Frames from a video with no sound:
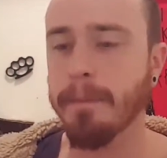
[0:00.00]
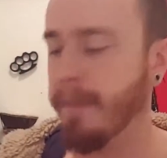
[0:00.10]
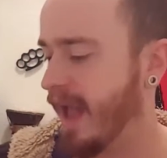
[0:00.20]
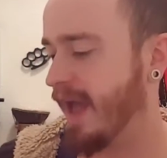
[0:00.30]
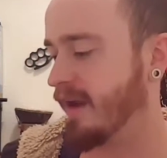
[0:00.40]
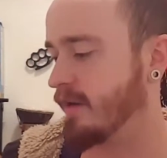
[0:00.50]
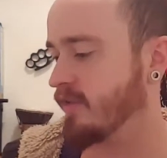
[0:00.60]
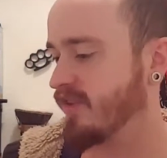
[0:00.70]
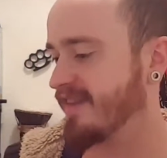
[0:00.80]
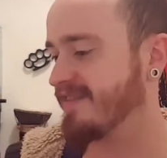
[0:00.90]
man,
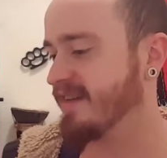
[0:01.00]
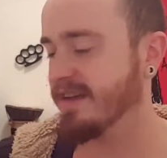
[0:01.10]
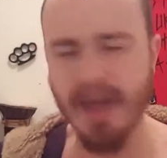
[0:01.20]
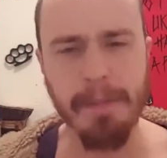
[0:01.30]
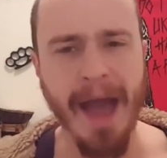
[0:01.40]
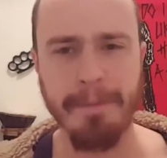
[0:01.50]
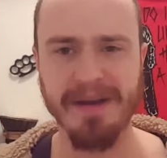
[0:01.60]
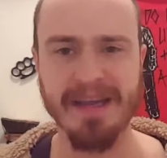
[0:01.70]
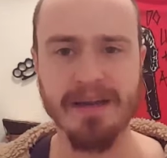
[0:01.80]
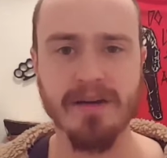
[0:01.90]
just keep
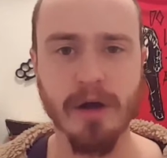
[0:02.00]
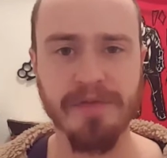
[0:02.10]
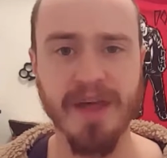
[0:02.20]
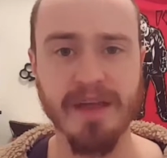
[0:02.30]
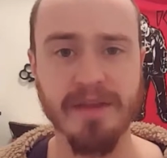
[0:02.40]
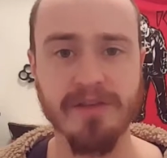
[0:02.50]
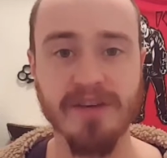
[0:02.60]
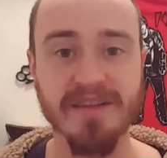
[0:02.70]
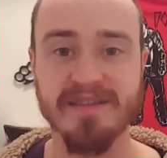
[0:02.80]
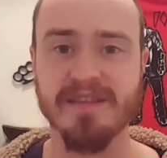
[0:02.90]
happening, don't they? They
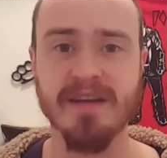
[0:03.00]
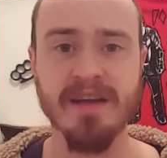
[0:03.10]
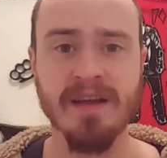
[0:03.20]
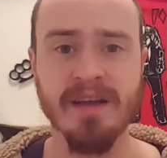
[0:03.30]
just